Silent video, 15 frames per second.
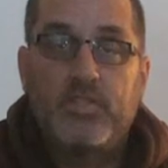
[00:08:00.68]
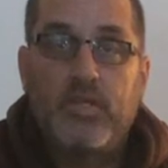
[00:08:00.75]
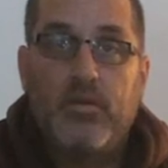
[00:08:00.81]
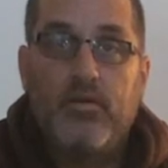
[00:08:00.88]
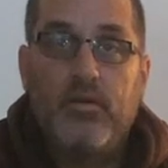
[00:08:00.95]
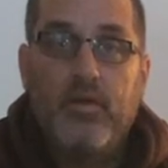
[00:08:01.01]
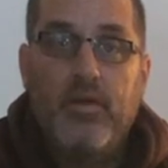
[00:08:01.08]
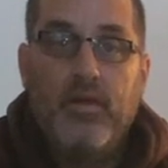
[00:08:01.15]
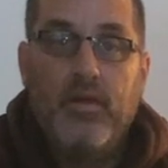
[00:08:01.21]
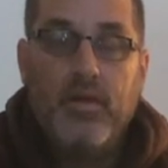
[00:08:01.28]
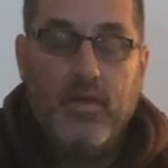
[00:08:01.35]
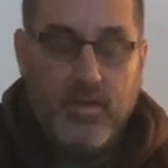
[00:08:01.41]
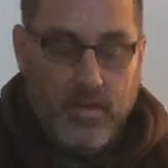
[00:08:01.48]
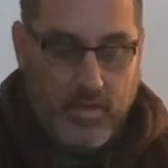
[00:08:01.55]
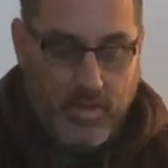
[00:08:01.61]

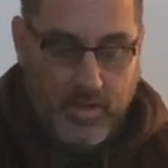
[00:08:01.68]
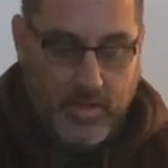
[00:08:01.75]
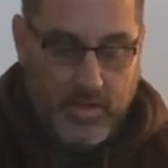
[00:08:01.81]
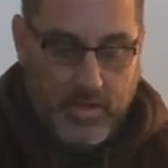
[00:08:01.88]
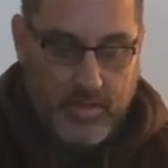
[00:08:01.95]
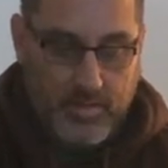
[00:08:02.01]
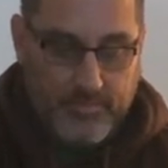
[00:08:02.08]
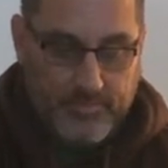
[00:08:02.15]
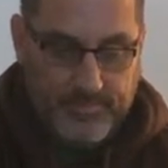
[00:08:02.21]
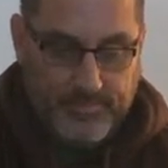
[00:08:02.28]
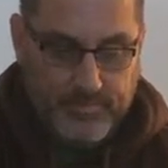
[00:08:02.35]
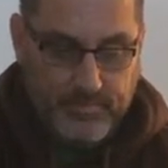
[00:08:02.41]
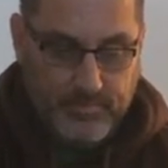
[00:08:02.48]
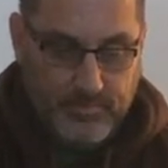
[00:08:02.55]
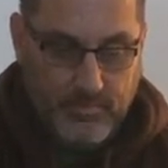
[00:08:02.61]
So um,
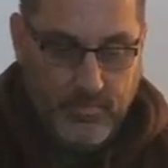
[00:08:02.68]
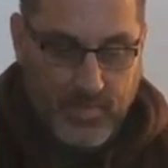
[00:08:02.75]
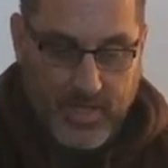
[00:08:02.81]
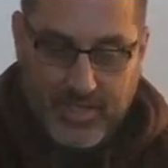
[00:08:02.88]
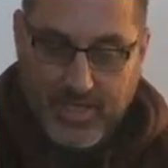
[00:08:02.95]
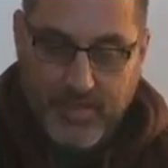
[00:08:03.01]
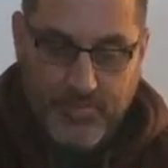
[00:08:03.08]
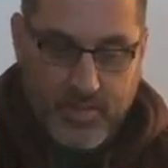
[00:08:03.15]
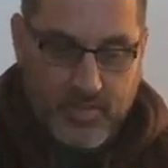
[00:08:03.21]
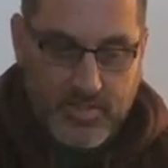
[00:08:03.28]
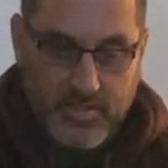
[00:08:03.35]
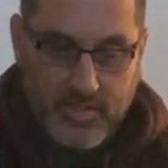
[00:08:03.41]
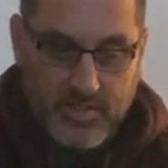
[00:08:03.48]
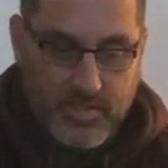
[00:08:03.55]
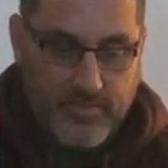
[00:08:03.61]
I'll keep
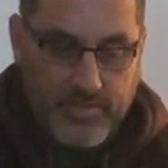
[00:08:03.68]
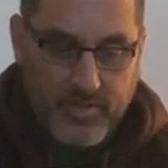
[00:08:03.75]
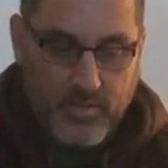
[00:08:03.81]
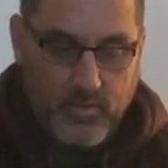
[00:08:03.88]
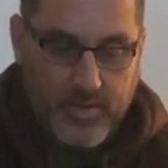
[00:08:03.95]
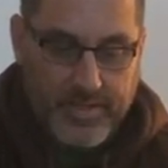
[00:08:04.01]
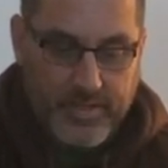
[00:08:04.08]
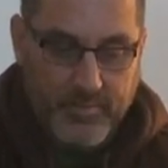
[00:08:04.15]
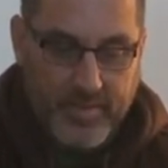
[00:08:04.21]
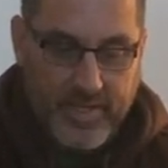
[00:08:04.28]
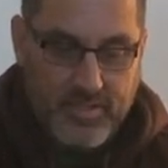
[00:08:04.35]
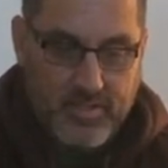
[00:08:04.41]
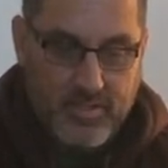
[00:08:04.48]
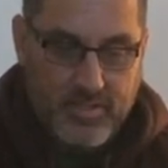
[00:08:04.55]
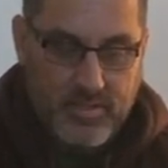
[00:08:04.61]
posting this hopefully on a weekly
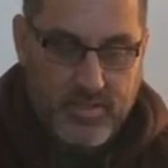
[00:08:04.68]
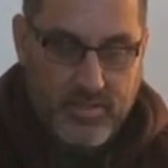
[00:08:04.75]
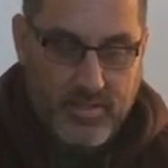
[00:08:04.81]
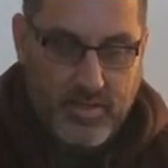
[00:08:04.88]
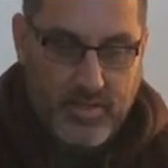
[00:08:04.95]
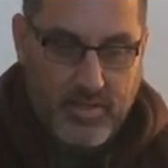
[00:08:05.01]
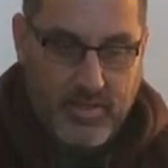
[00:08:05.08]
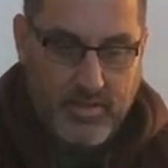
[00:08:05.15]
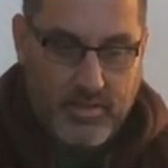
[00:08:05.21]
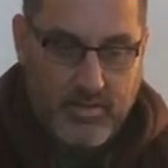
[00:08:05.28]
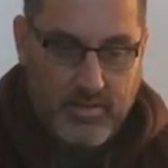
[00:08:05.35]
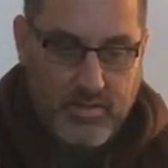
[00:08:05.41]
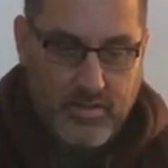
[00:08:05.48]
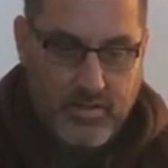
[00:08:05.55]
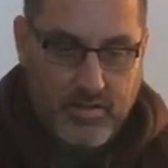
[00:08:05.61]
basis
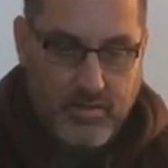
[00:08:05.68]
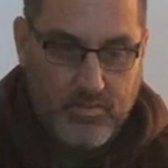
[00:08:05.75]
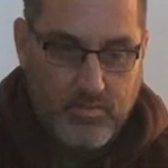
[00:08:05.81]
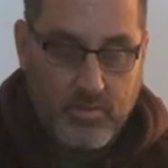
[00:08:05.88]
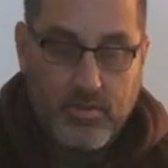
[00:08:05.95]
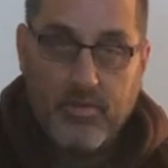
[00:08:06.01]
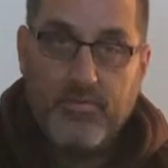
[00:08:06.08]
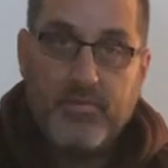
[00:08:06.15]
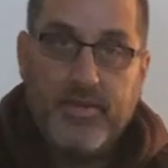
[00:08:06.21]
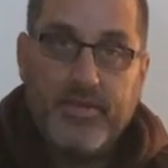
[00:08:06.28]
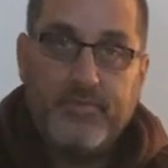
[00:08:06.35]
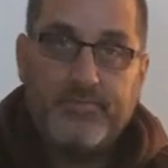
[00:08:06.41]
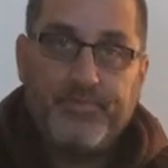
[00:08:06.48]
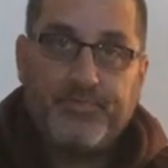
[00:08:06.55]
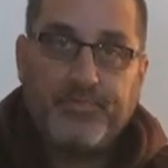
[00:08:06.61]
and uh, we'll go from there.